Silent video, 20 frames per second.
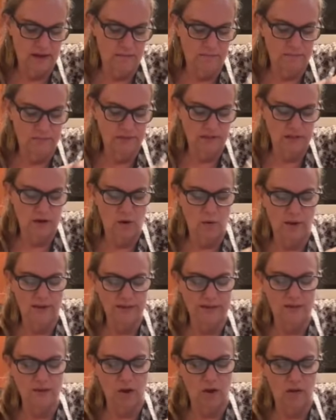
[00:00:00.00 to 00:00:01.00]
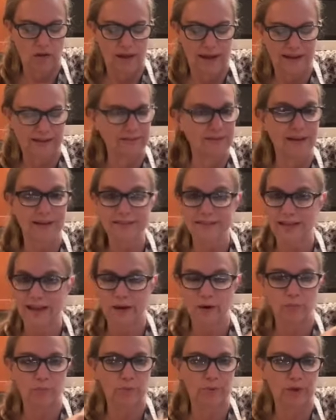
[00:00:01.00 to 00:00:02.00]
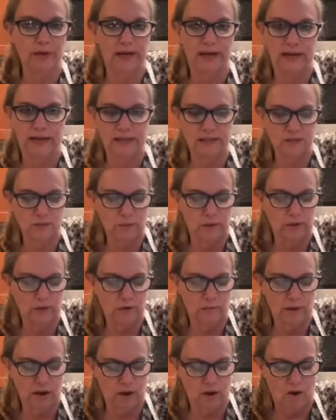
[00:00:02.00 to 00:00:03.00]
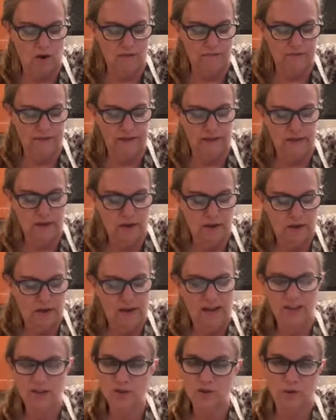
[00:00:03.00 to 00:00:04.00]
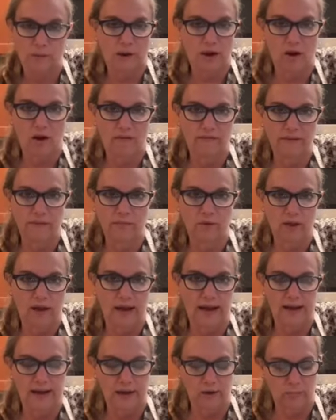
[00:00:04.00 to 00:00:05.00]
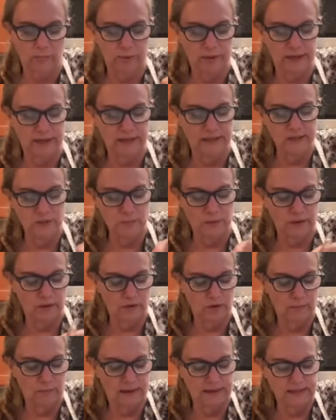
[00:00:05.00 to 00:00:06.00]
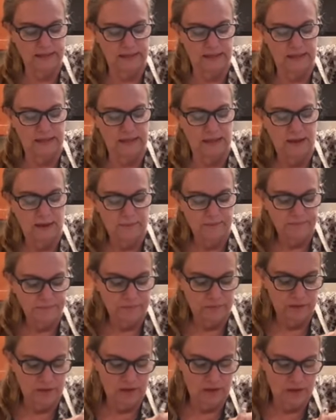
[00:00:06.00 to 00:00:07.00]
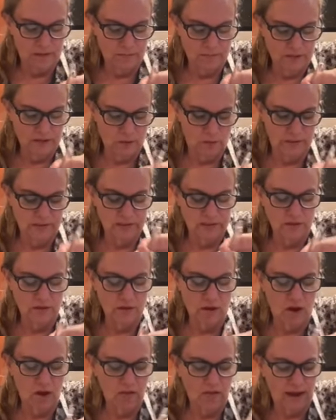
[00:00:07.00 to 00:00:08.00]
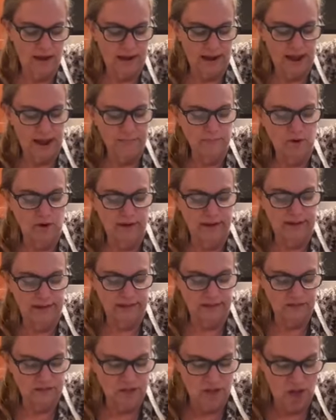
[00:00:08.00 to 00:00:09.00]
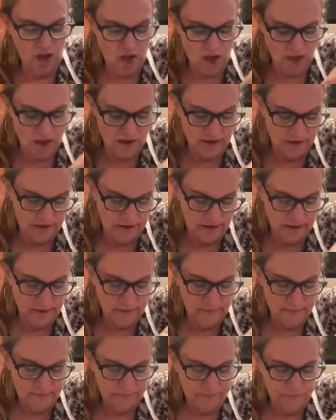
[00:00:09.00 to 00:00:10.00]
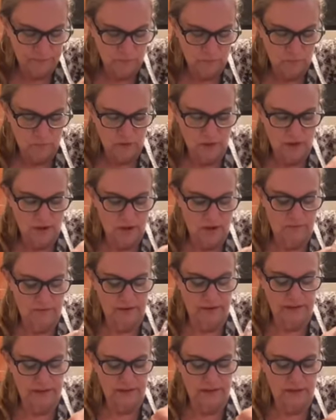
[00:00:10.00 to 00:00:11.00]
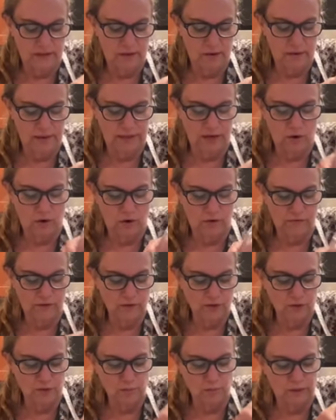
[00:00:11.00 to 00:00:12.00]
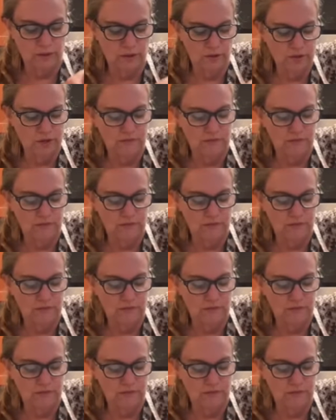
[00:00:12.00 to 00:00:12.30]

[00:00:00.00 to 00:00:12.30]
So it's not like, see, I don't put any sweetener in my coffee. I just drink my coffee black. I don't put any sweetener in my tea. So it's not like I'm not getting a ton of any, you know, any artificial sweeteners.